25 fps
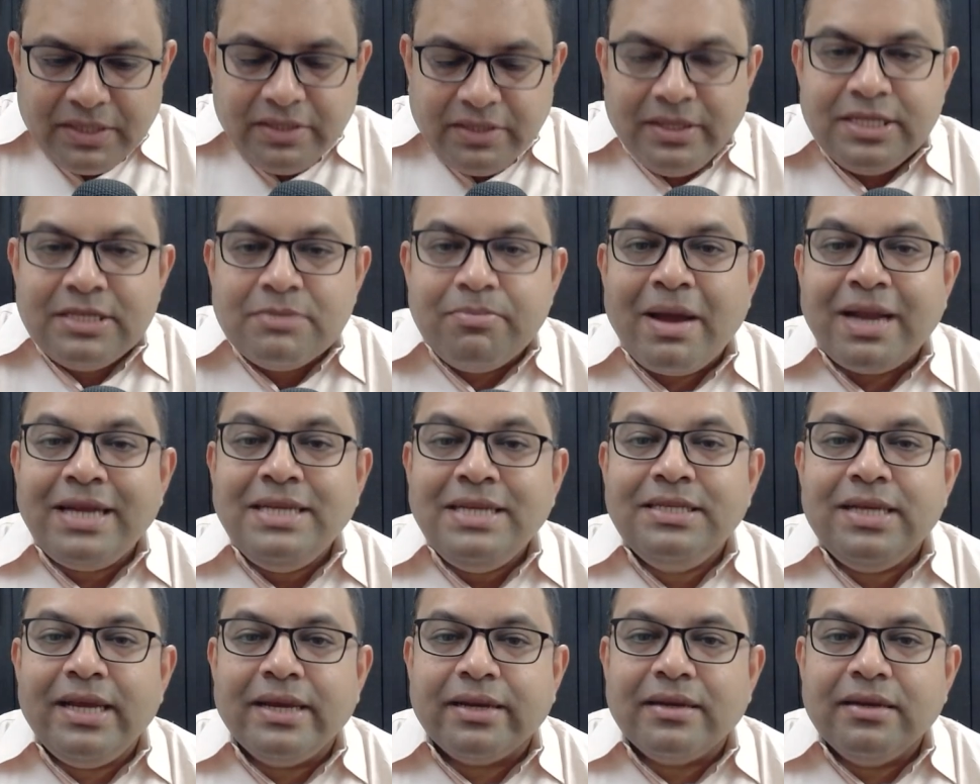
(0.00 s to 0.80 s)
this
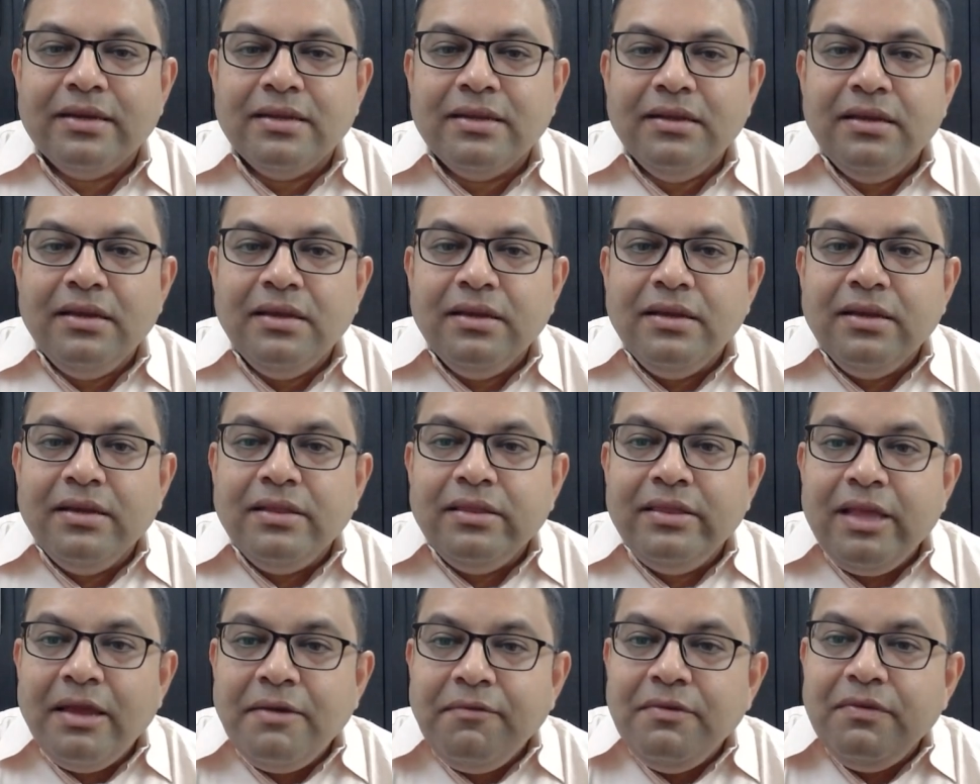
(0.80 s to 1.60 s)
mindset,
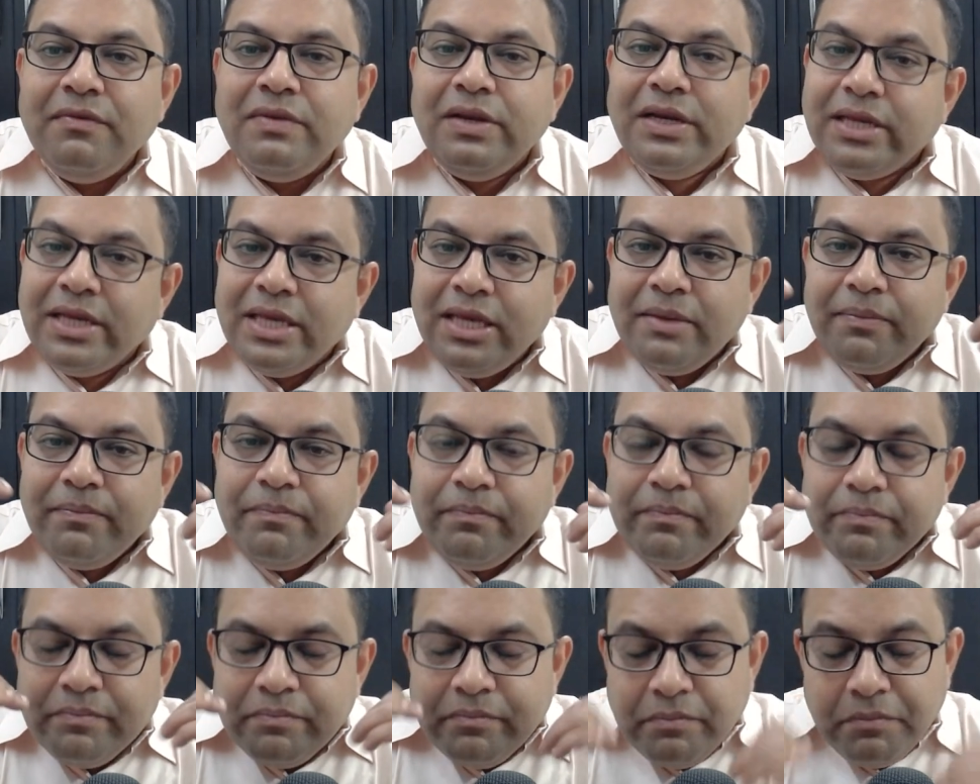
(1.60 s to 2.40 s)
then we
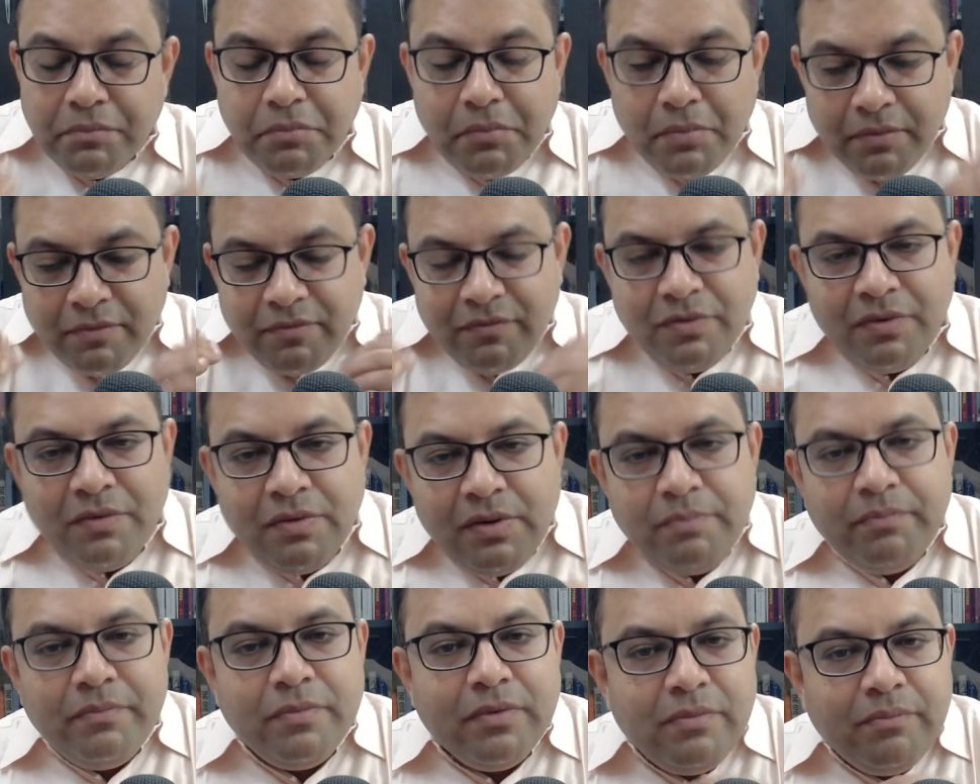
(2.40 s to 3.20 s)

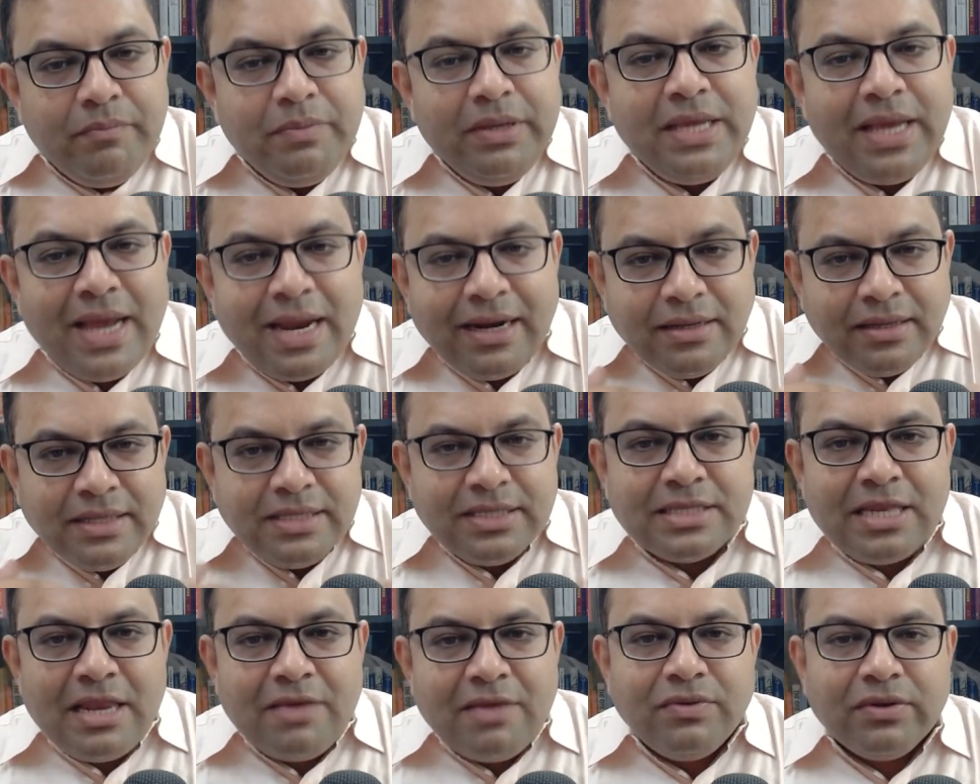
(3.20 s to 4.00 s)
will be at
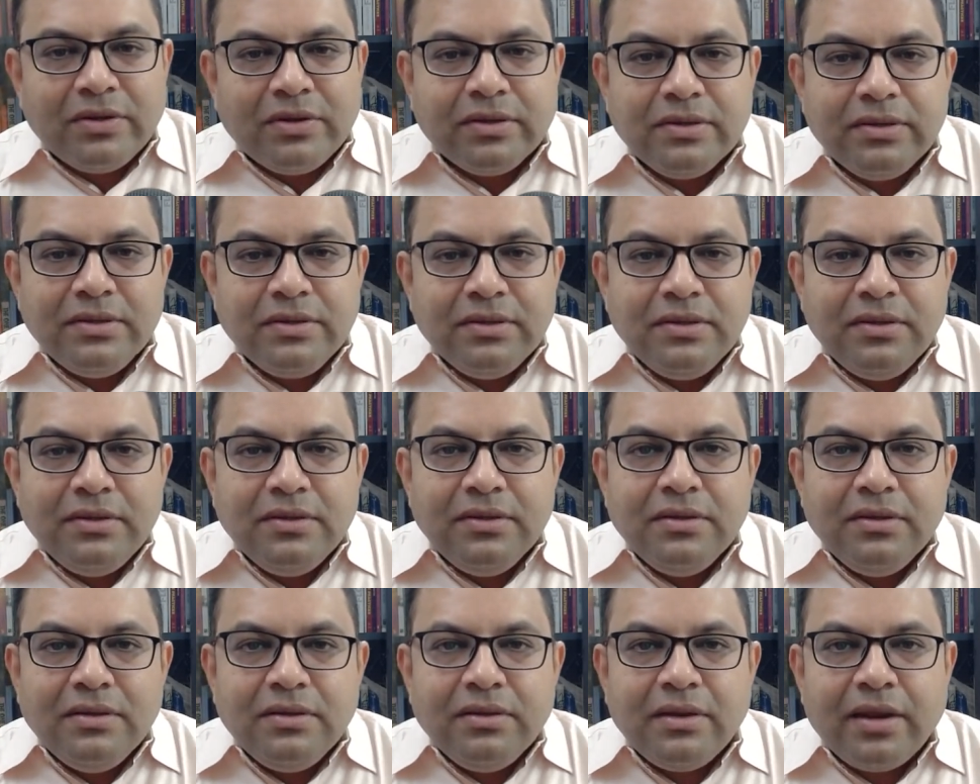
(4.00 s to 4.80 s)
this level,
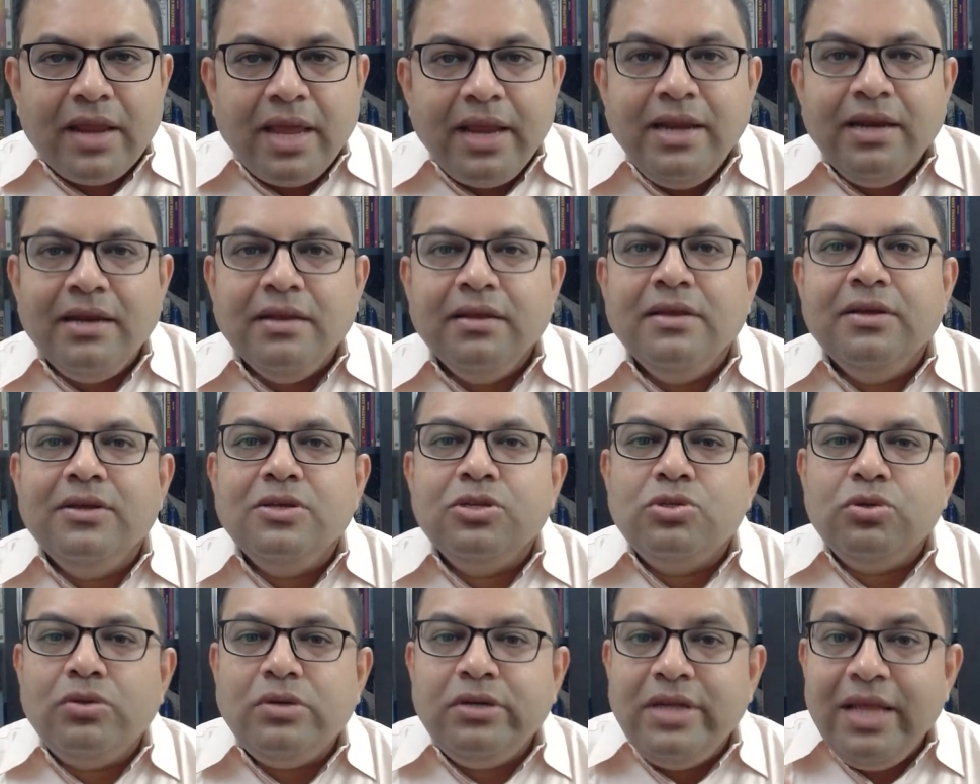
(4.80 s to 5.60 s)
right?
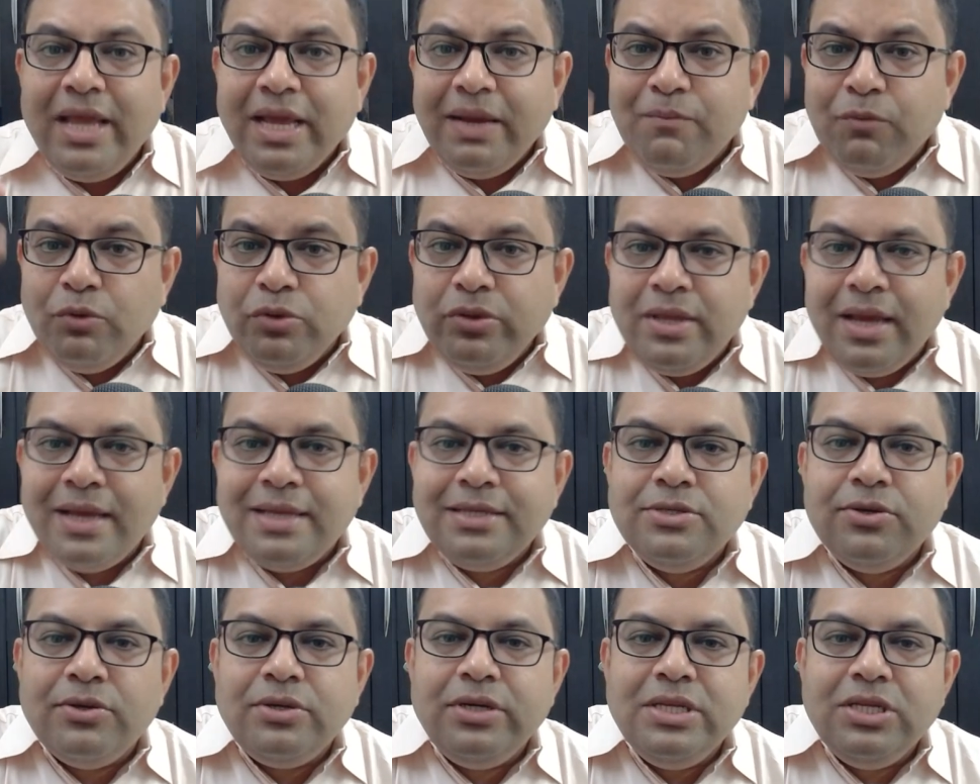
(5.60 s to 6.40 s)
So take Buddha
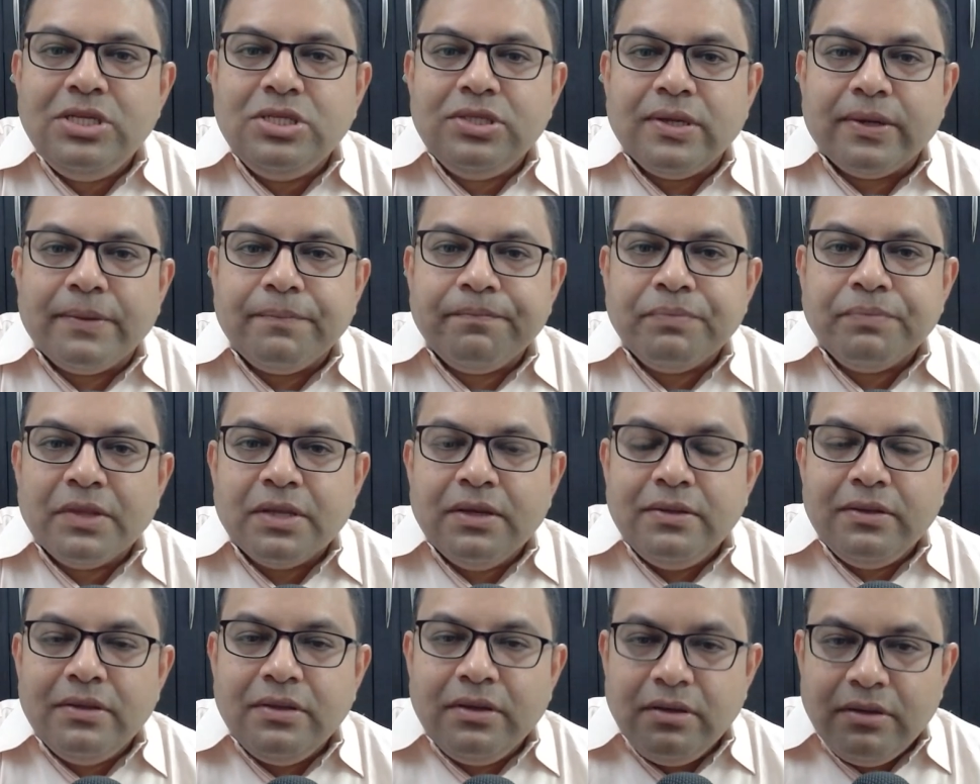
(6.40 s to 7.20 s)
as your teacher.
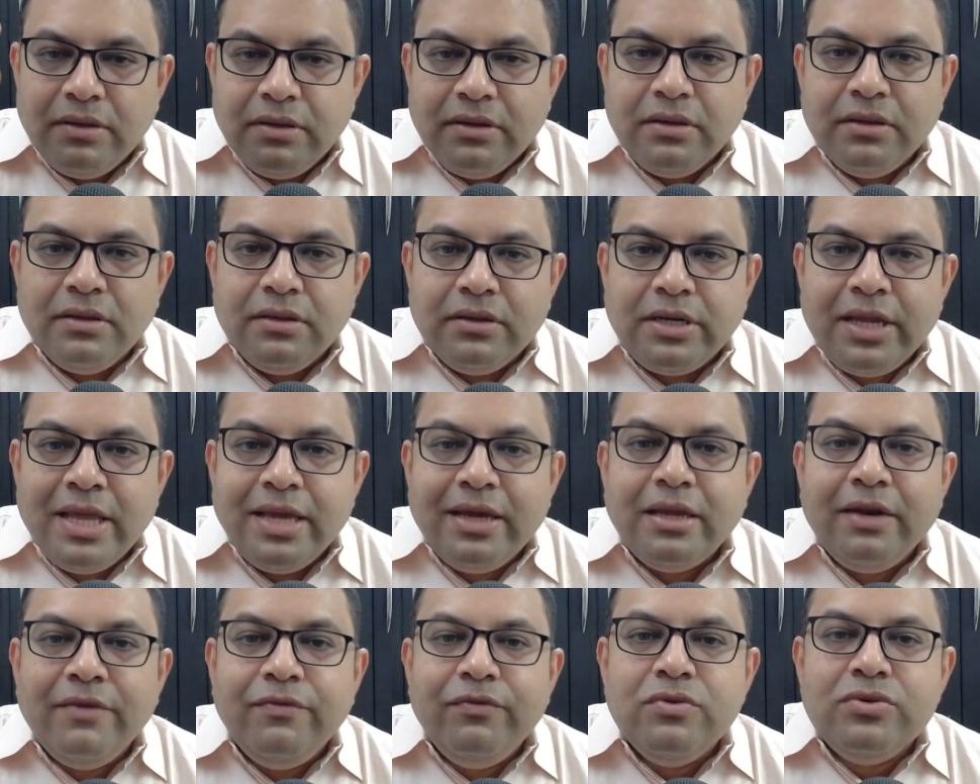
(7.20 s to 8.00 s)

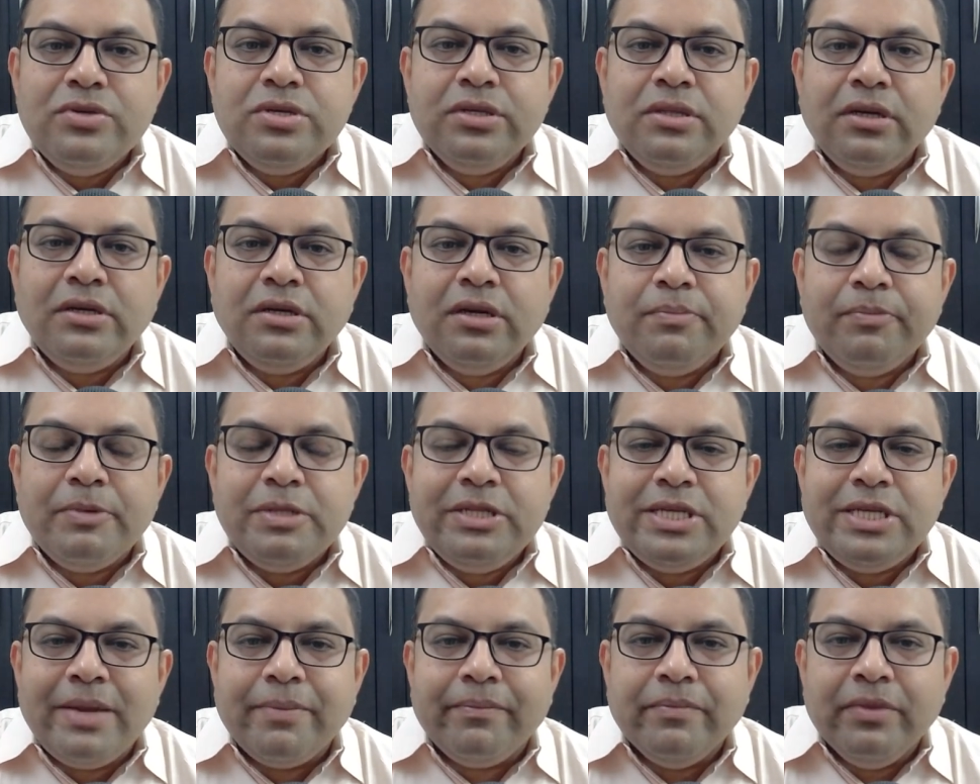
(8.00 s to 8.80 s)
Take refuge in the
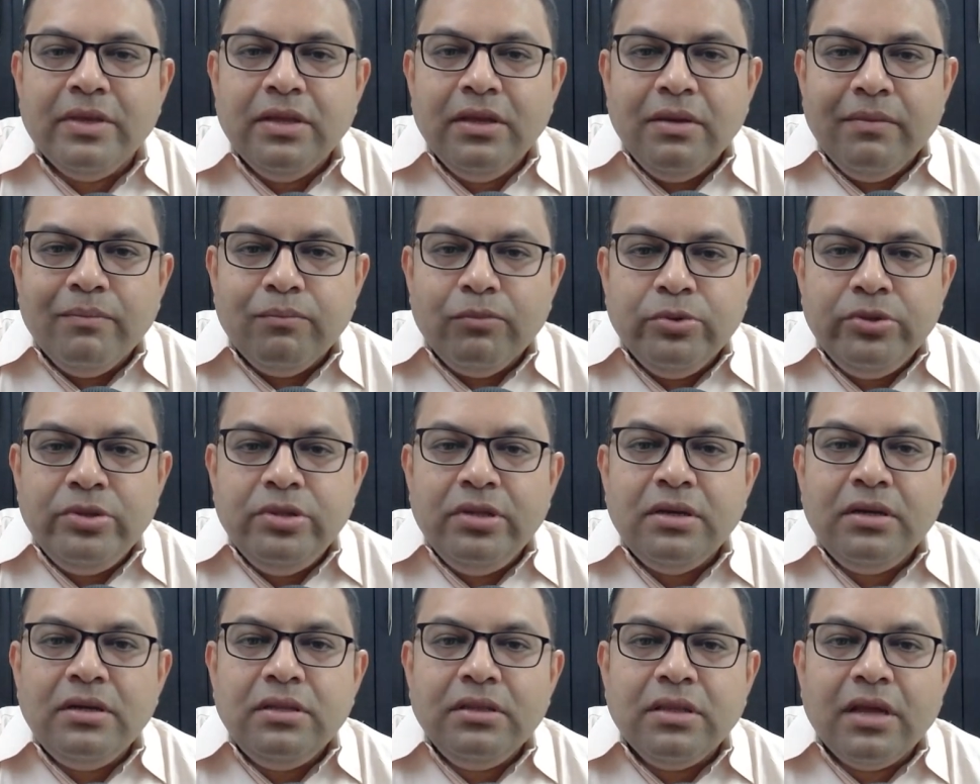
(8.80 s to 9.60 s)
triple gem,
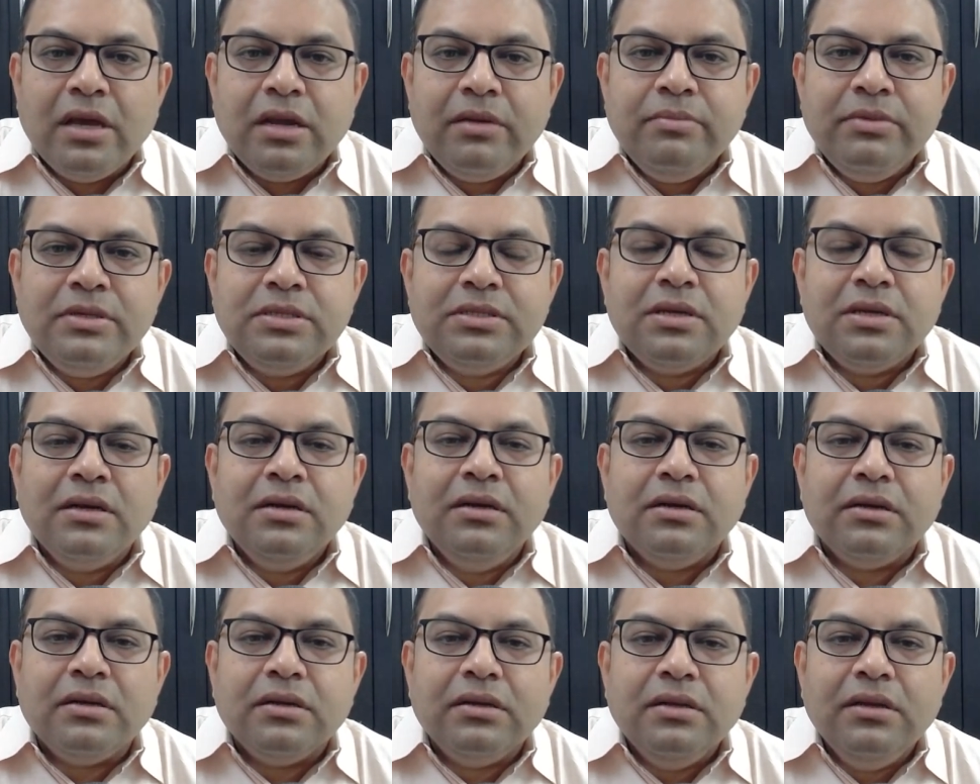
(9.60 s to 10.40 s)
Buddha, Dharma,
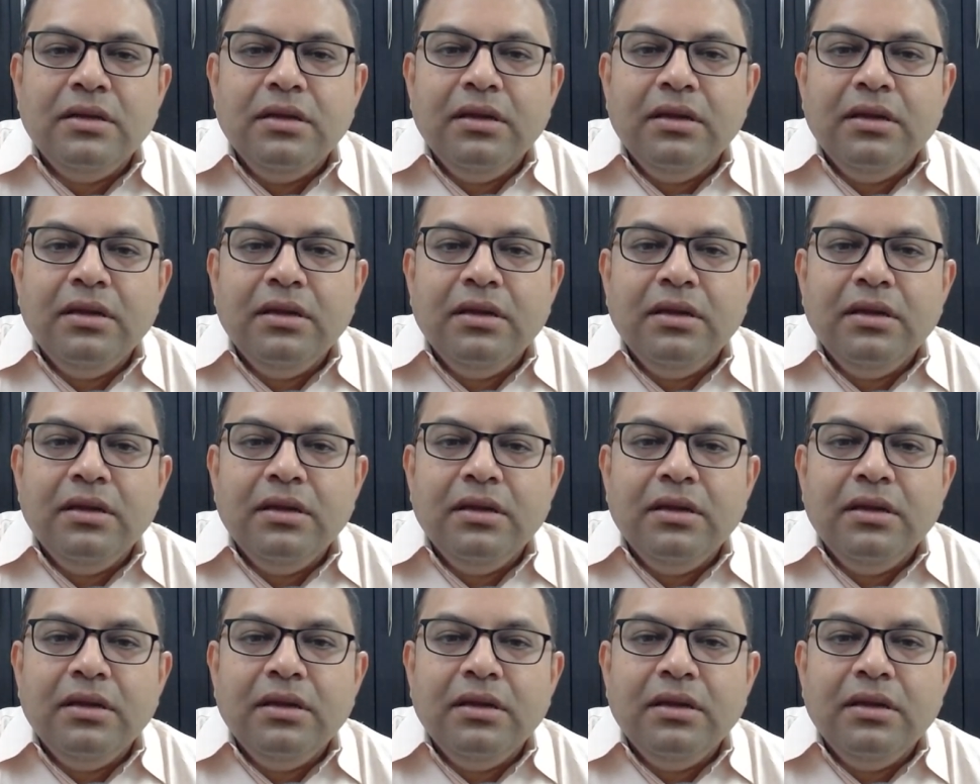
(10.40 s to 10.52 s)
Sangha.